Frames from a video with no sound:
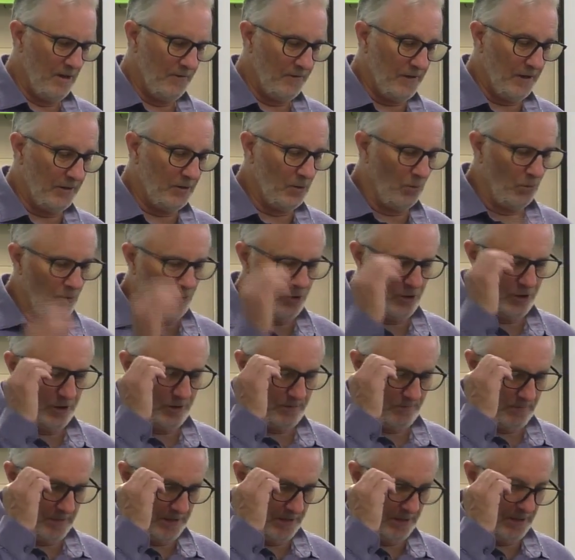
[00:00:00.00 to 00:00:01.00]
that the
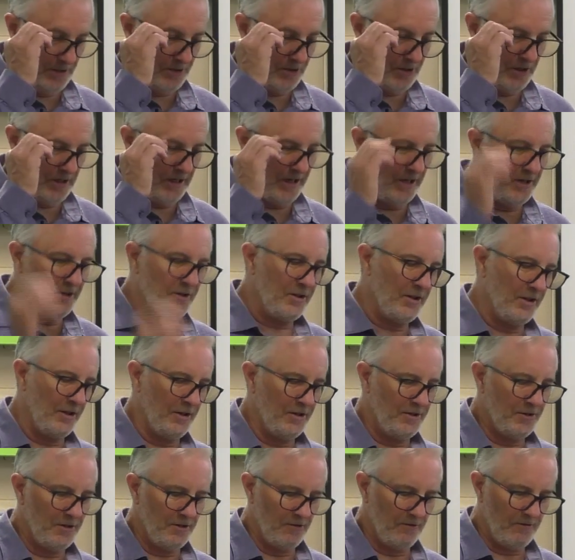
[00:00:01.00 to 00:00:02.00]
word initiation
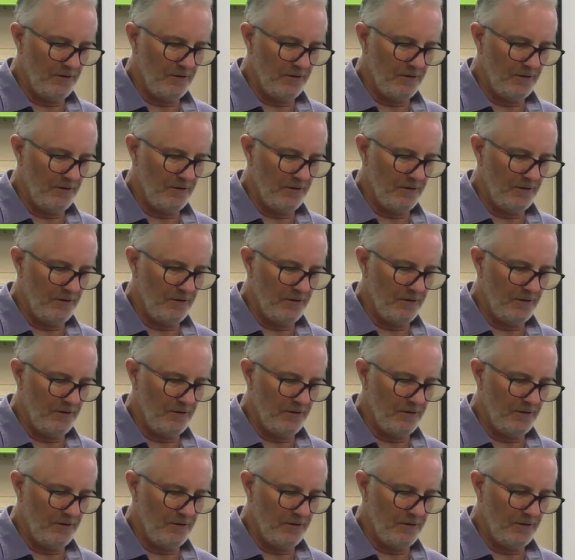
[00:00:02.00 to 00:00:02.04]
is